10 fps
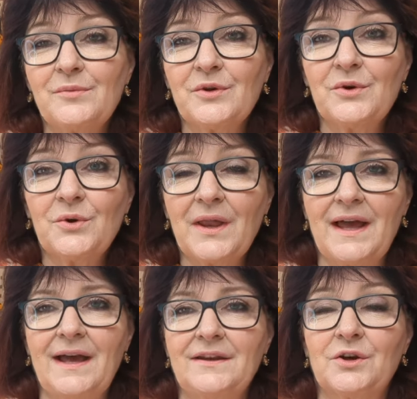you all
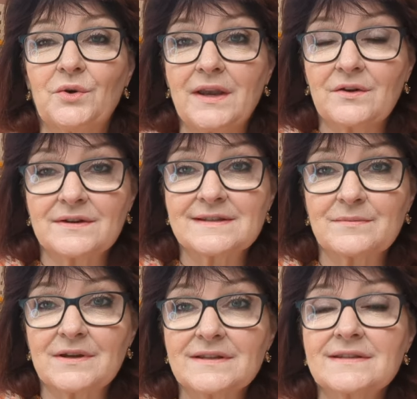had a great
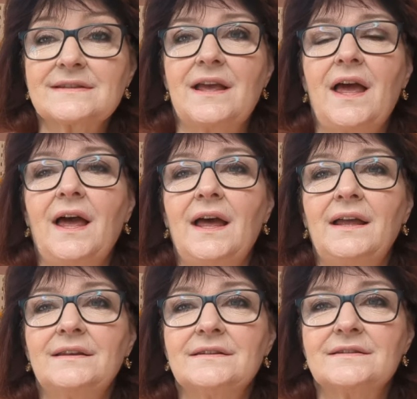Christmas,
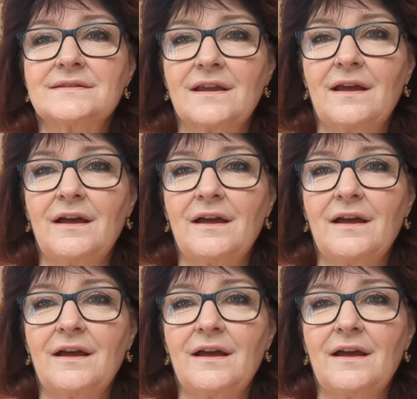and